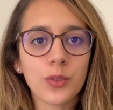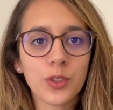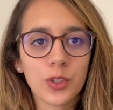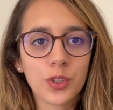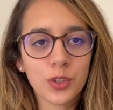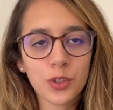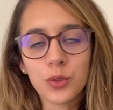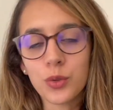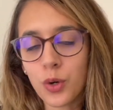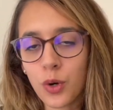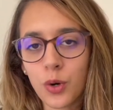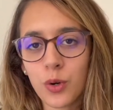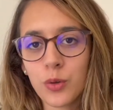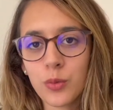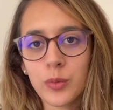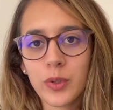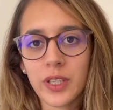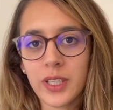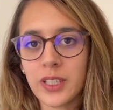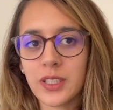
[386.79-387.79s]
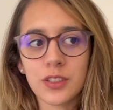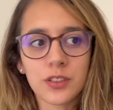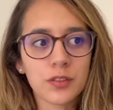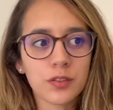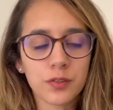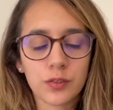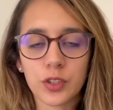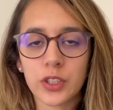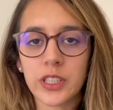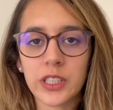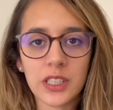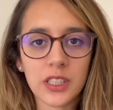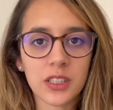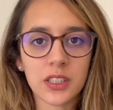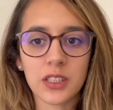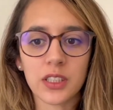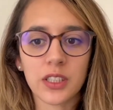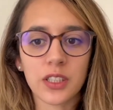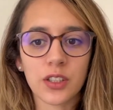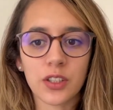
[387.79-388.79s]
new home is free and
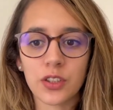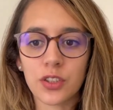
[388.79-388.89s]
clear.